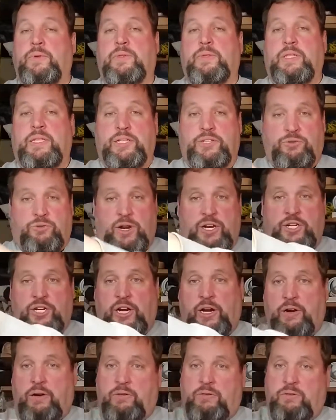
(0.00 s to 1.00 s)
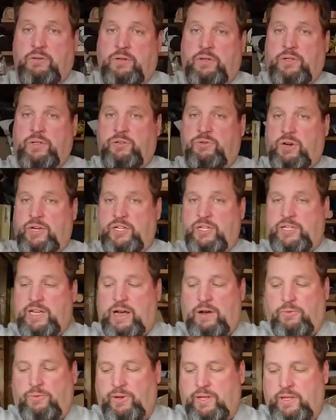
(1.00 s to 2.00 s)
This stretch here stretches
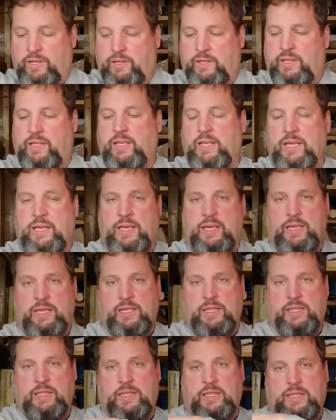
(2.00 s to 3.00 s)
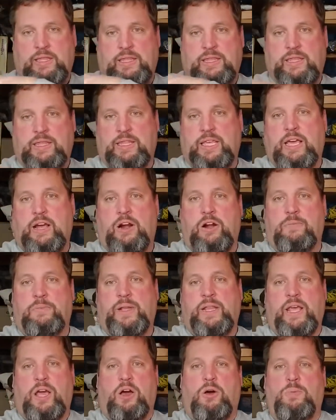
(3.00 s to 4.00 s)
out the arm
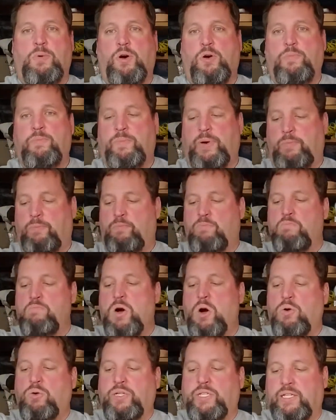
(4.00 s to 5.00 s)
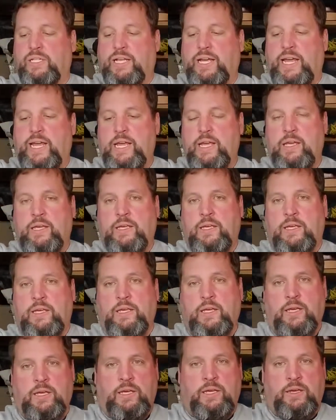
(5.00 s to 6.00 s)
and the elbow, but mostly
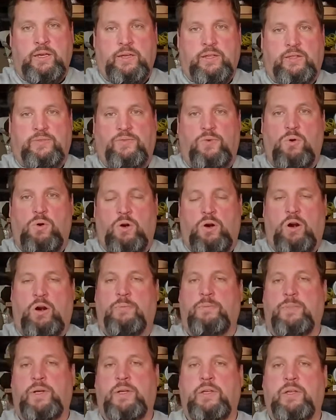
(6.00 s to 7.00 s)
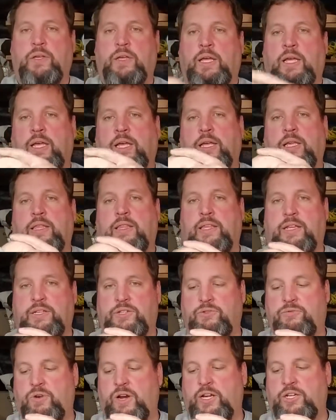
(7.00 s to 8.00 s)
the forearm. This
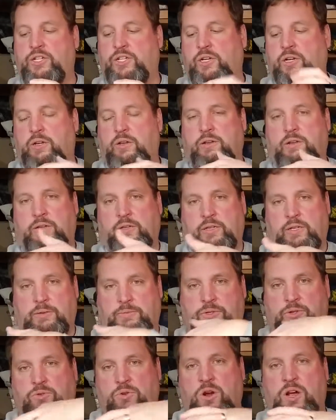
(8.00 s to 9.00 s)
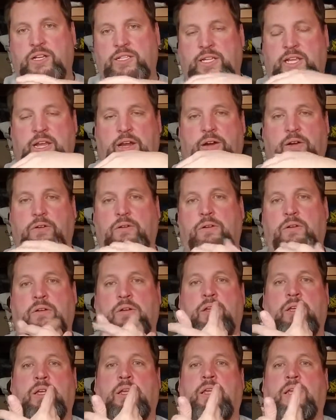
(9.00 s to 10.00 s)
stretch comes across here.
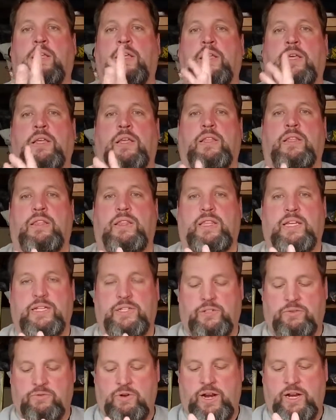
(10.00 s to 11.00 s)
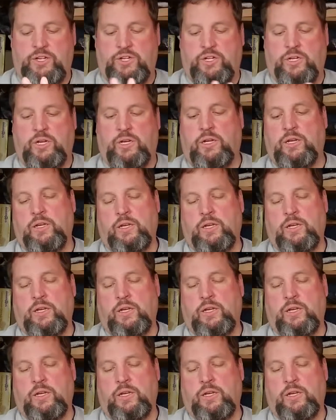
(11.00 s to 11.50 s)
This stretch